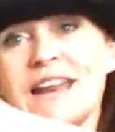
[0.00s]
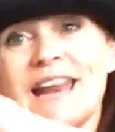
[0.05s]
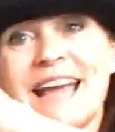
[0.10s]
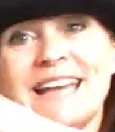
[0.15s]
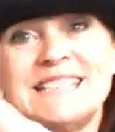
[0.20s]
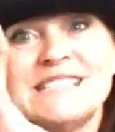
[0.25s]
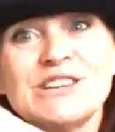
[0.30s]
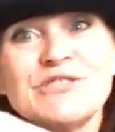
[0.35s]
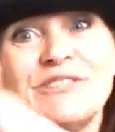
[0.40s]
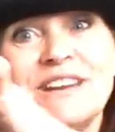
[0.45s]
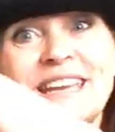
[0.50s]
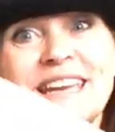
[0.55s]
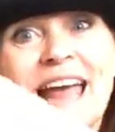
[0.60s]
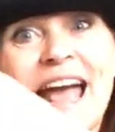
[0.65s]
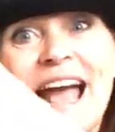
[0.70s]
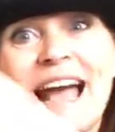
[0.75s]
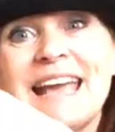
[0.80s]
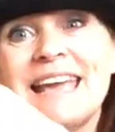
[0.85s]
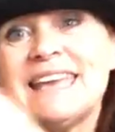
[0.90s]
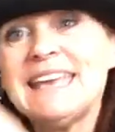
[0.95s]
a nice green
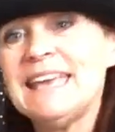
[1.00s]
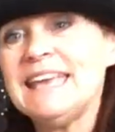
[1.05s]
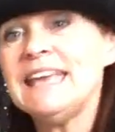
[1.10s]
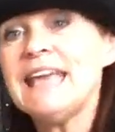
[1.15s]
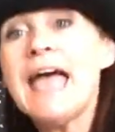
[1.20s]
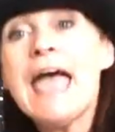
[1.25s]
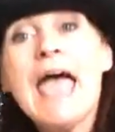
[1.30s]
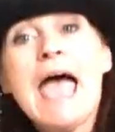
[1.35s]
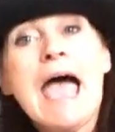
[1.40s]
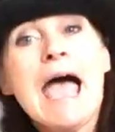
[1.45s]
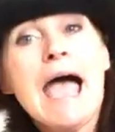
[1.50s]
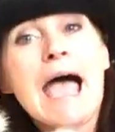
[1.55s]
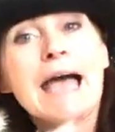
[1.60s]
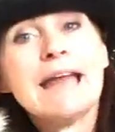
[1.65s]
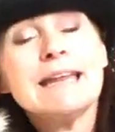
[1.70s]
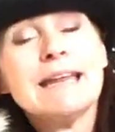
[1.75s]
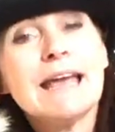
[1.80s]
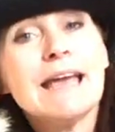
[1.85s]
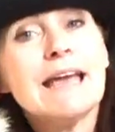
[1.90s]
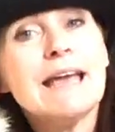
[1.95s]
hanky.
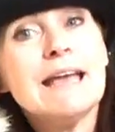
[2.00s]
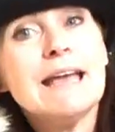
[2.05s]
And